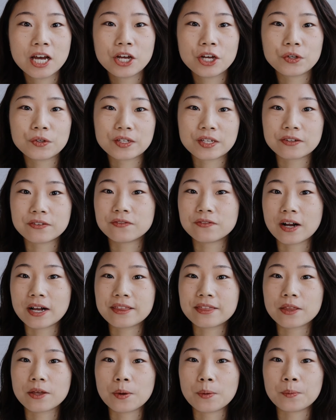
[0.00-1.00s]
you can
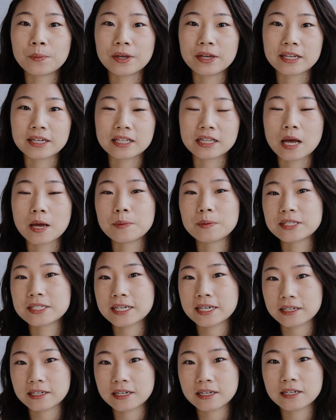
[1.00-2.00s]
find them in climate
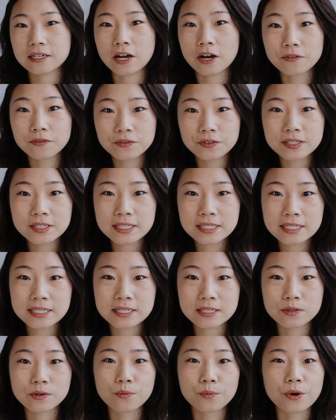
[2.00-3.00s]
tech
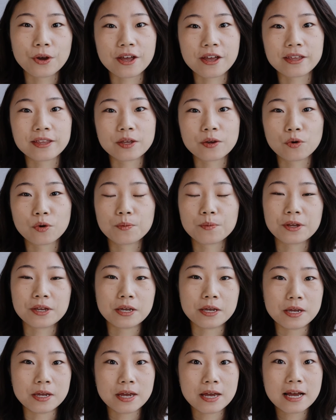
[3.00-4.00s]
conference where they will
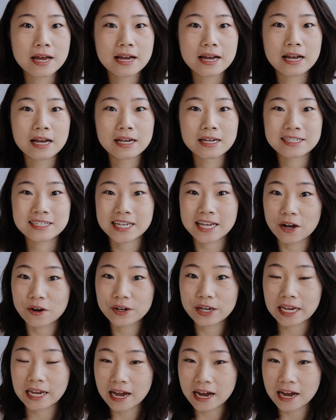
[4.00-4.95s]
be scouting